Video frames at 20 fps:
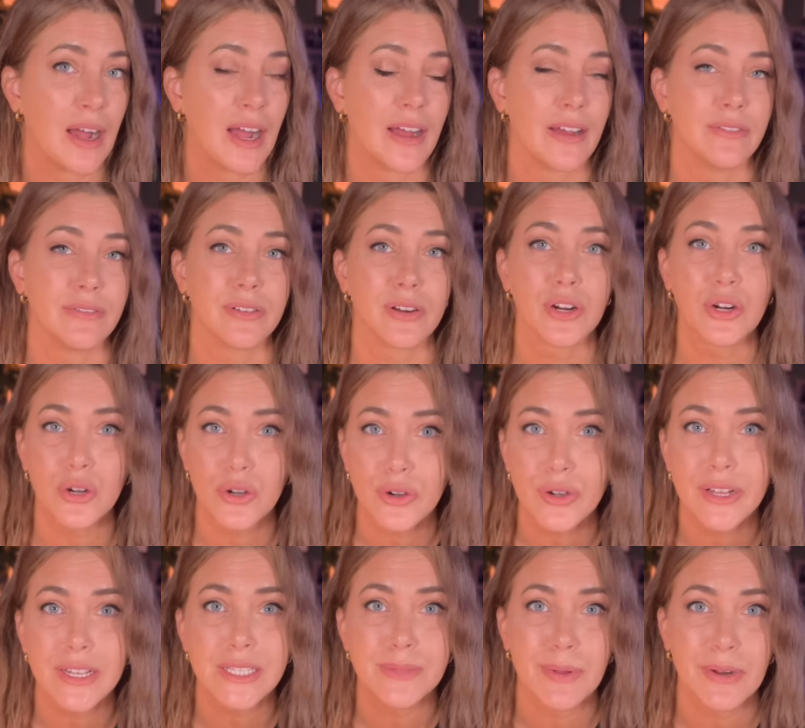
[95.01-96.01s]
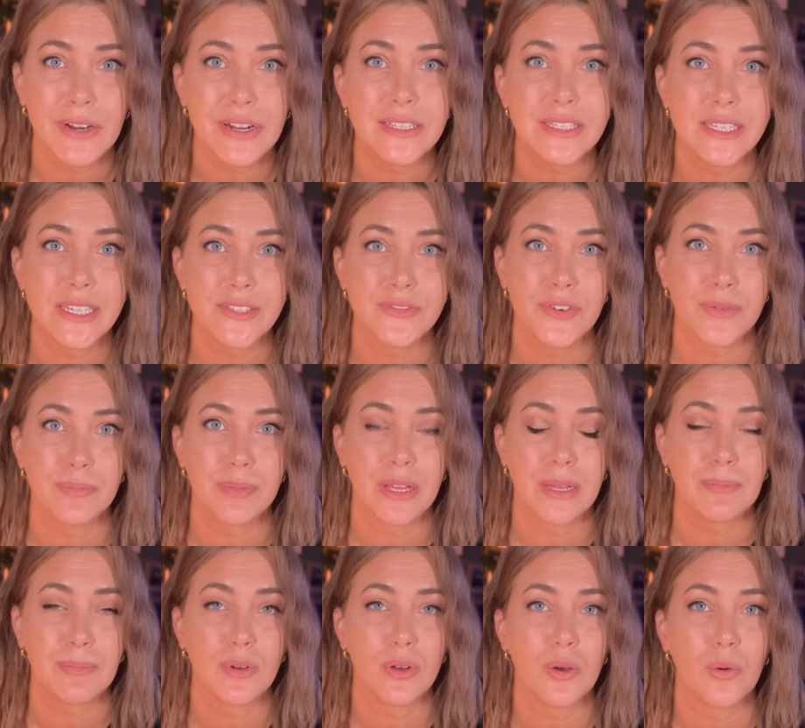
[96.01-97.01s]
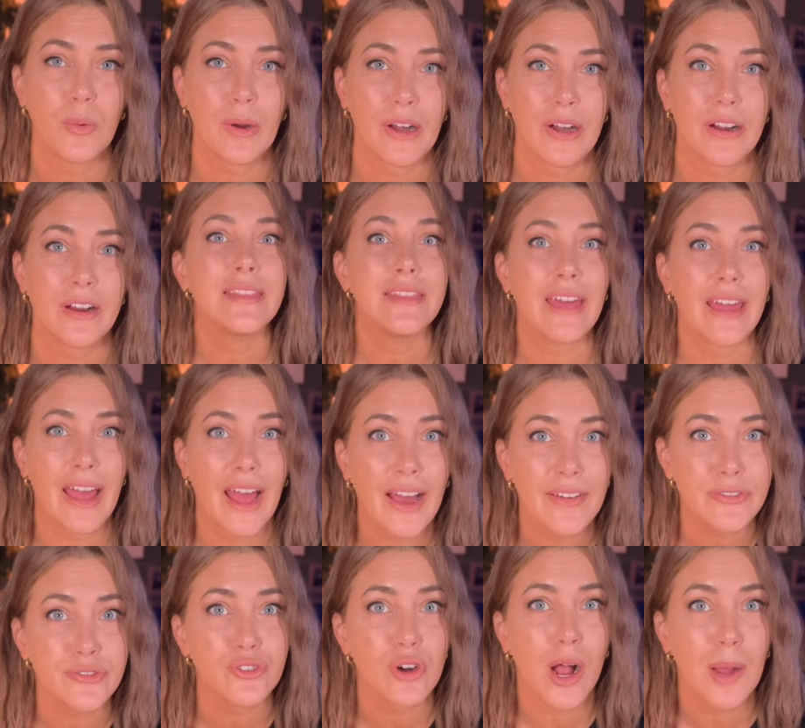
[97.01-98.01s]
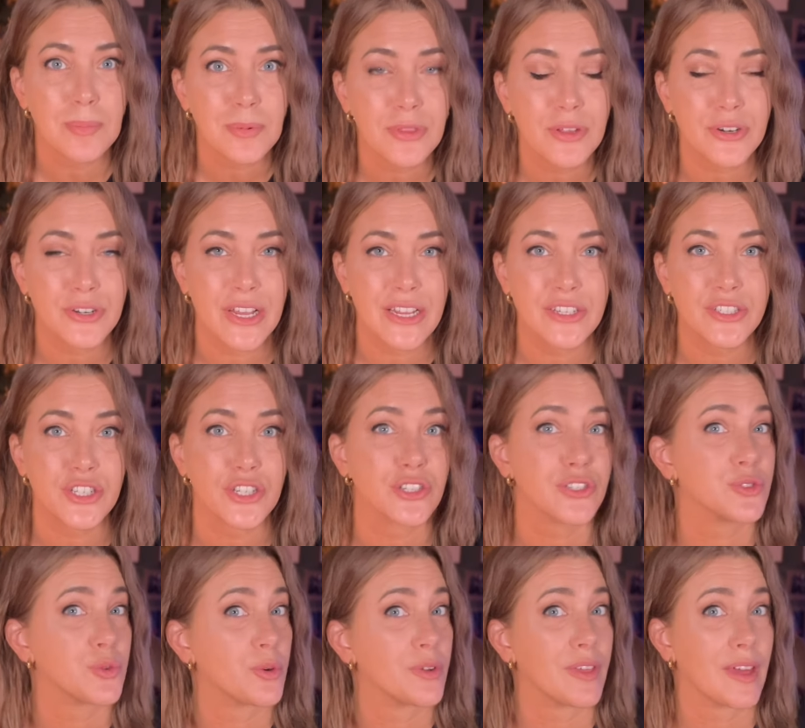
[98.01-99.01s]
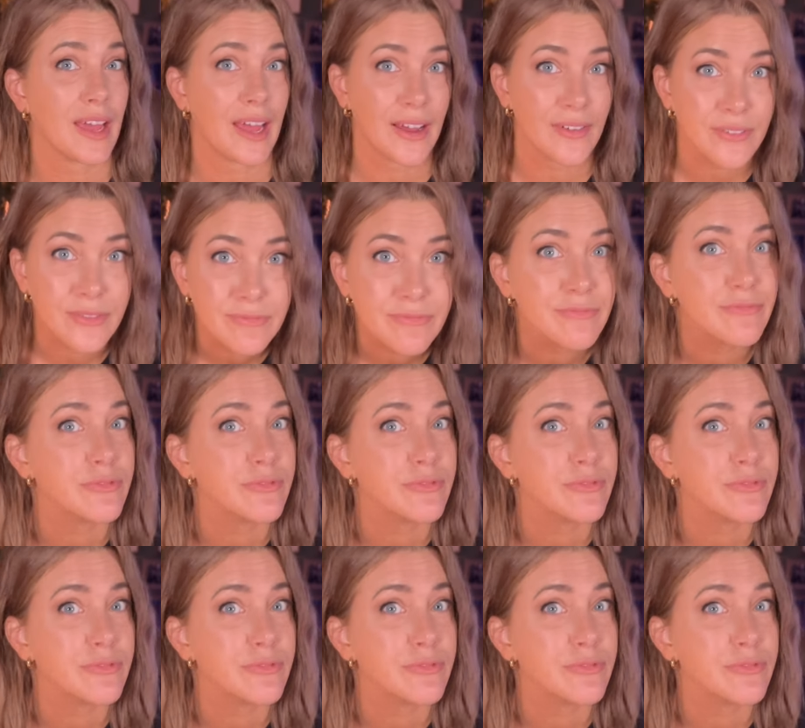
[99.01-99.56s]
I've heard experiences from people where they have dropped their dentures or they have